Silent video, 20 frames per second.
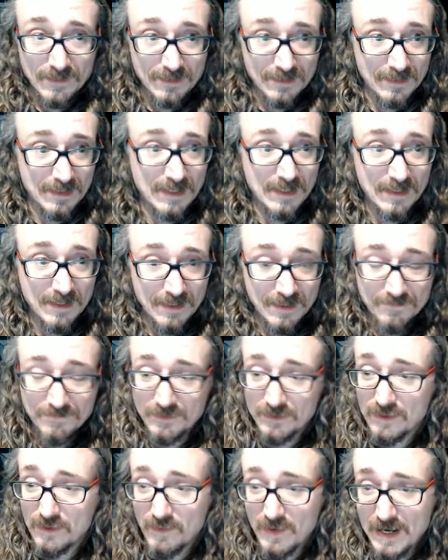uh, of
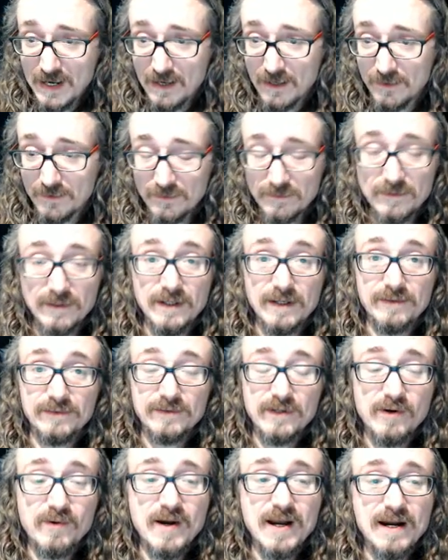the, coher- or, uh,
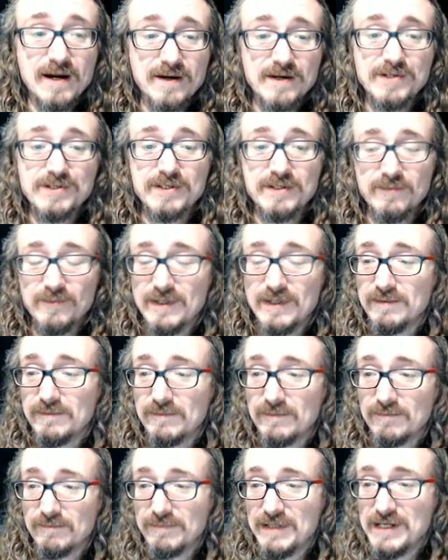coherence and what
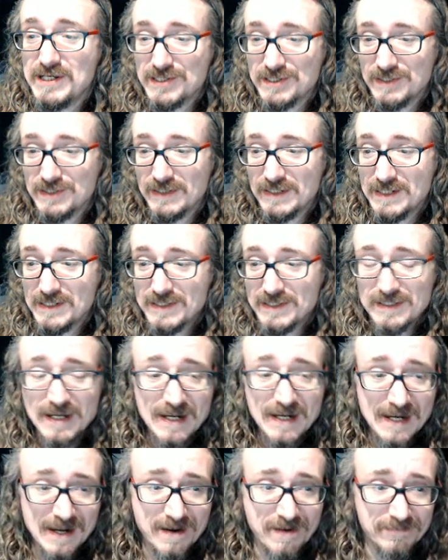pieces it needs to
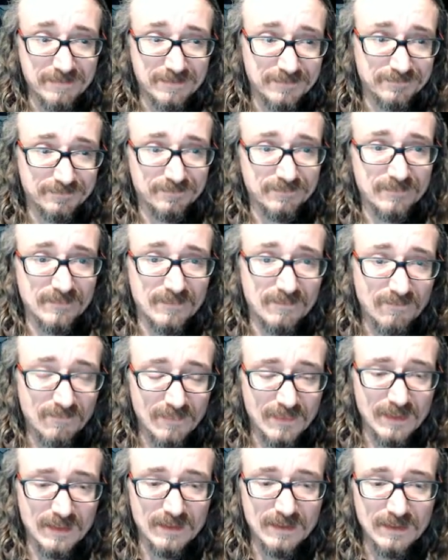have.
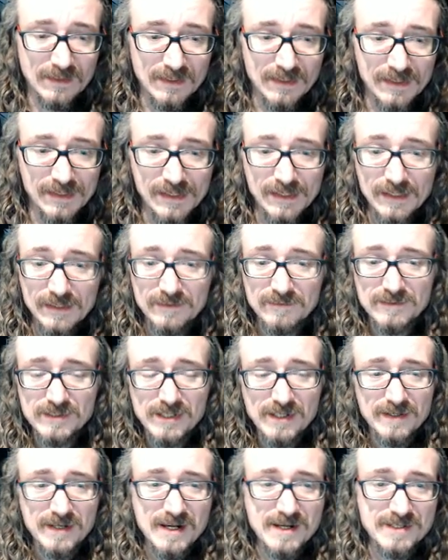And
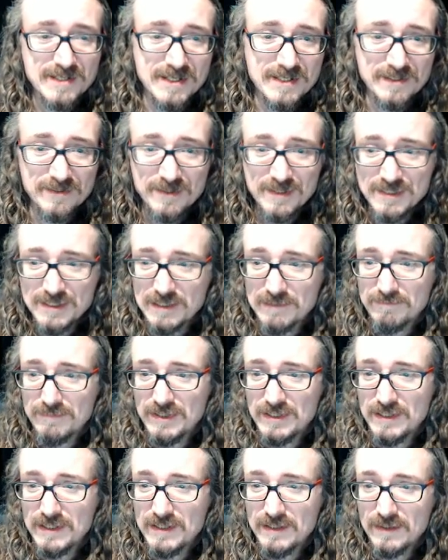Sellnow says there needs to
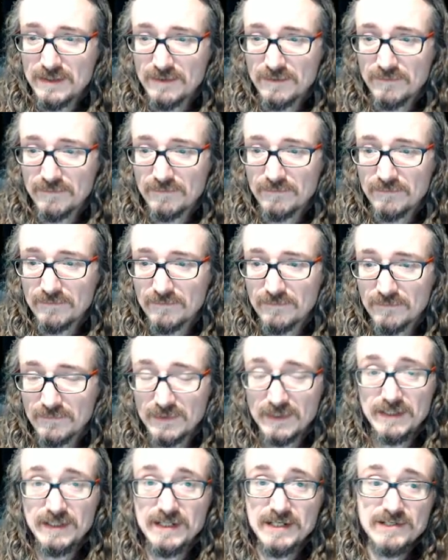be,
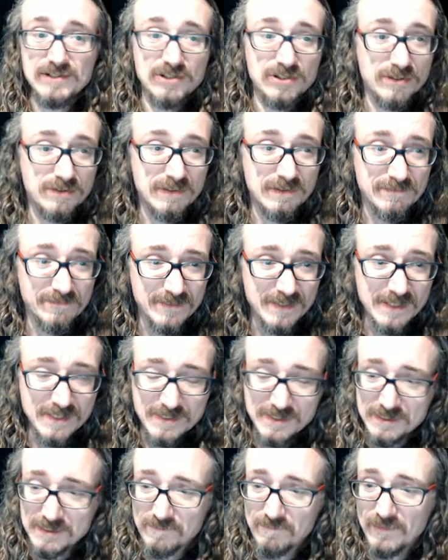again, two
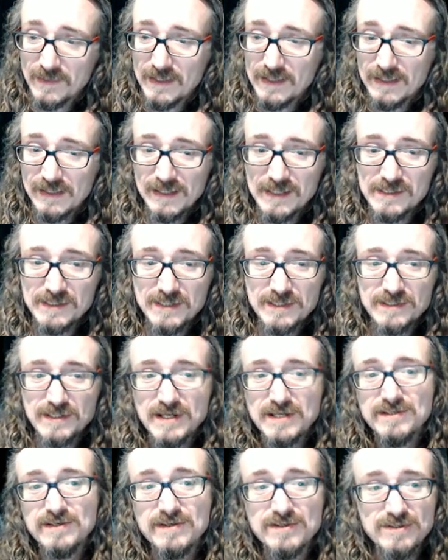events, and she
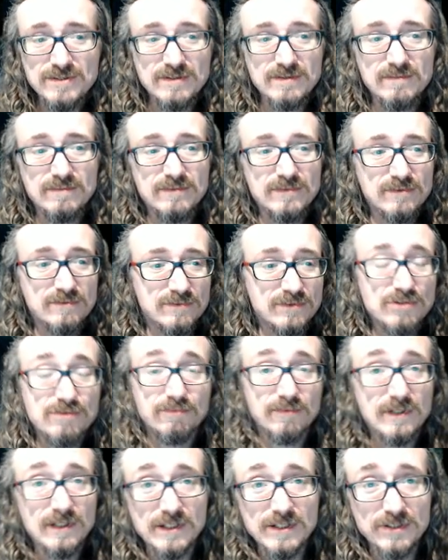says there's two,
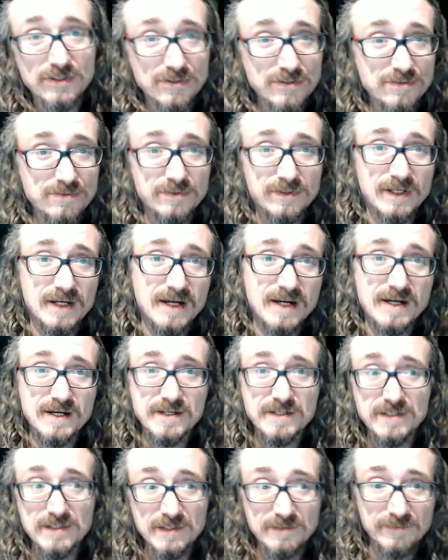really two
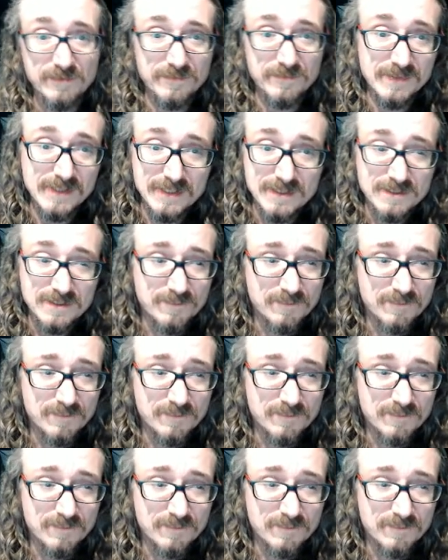kinds of events.